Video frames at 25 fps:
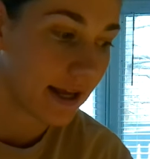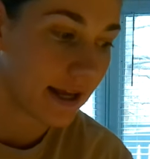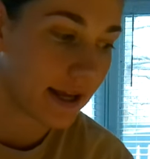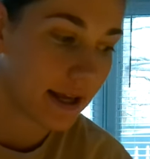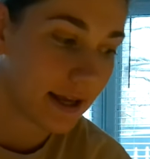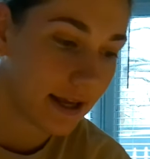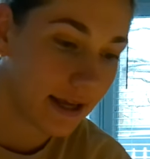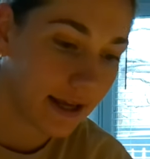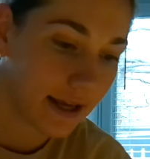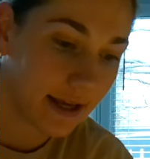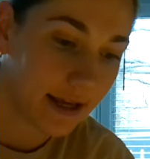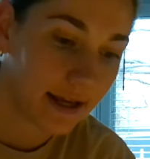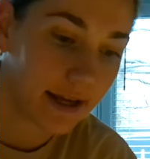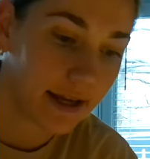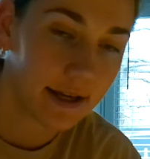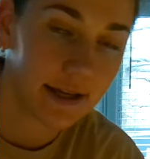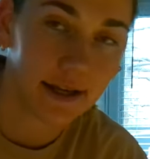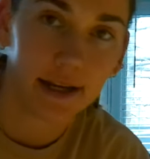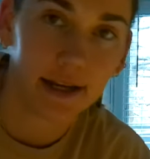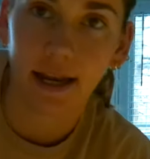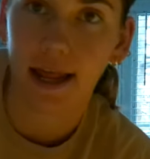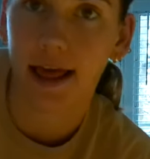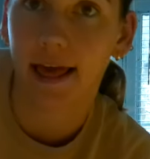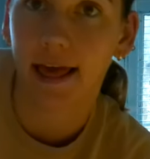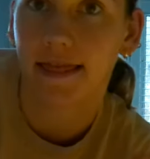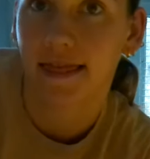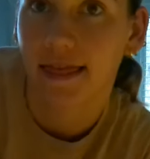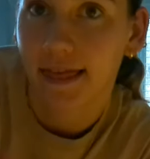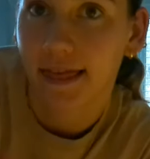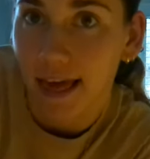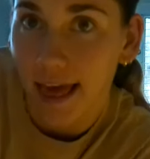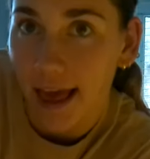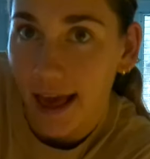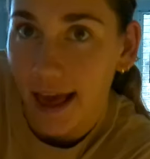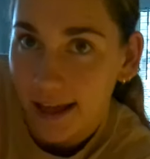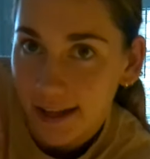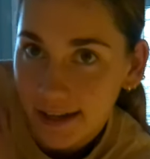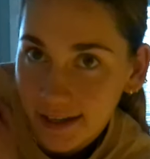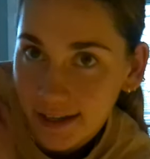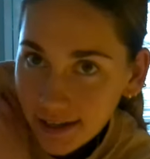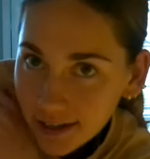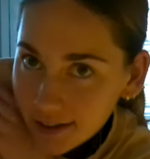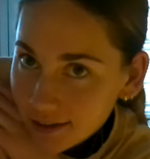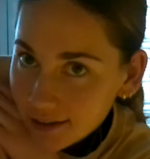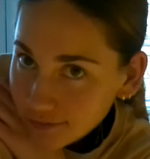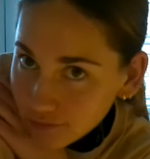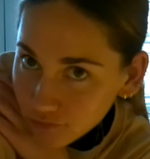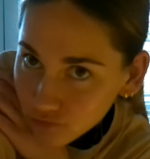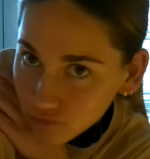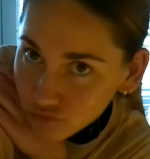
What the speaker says: and then